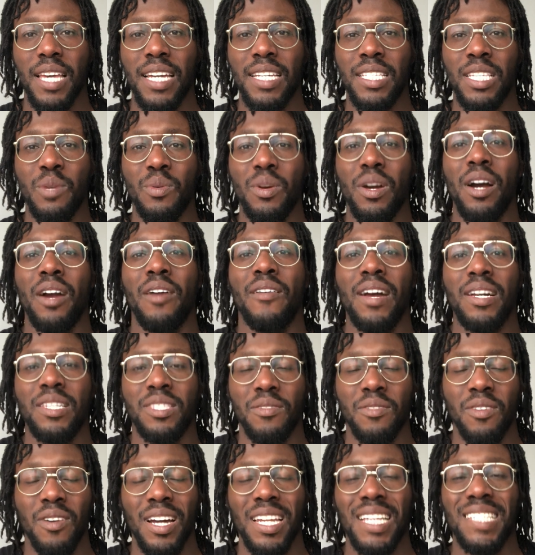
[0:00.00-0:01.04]
I'm saying? We are
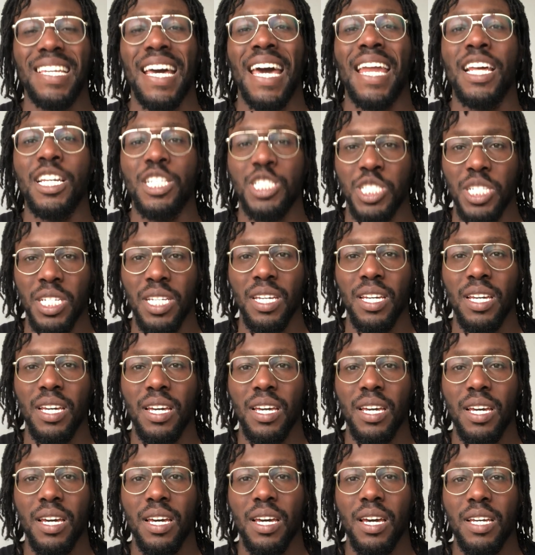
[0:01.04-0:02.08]
aggressive. We got this energy,
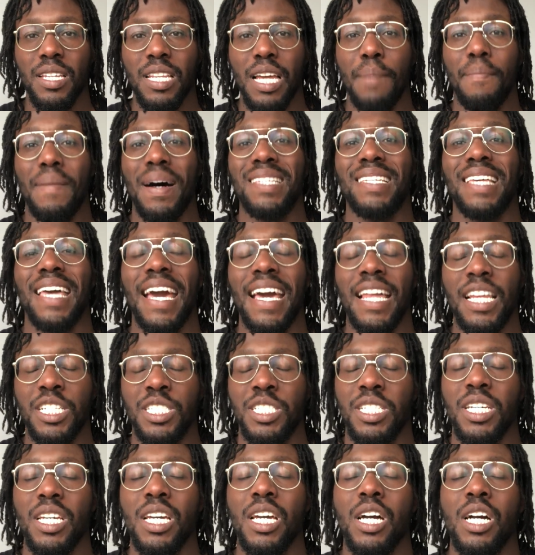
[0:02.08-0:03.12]
the masculine
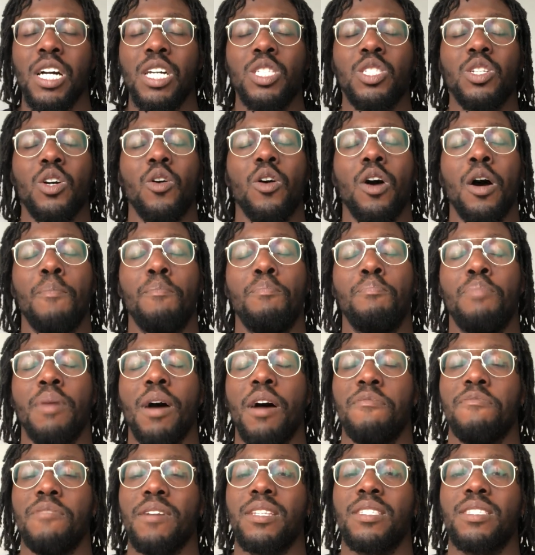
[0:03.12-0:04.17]
energy. So a
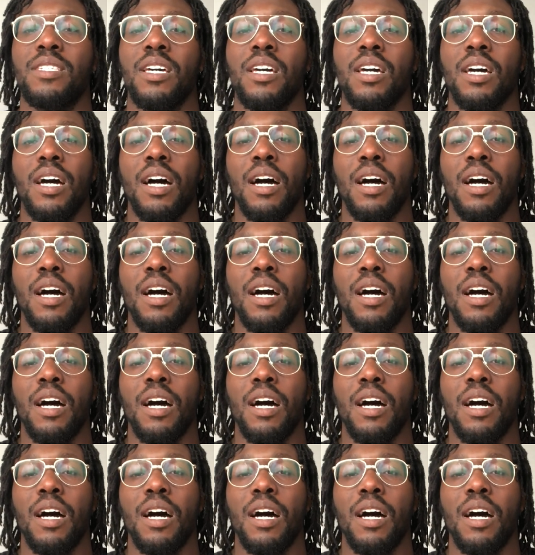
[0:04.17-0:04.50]
perfect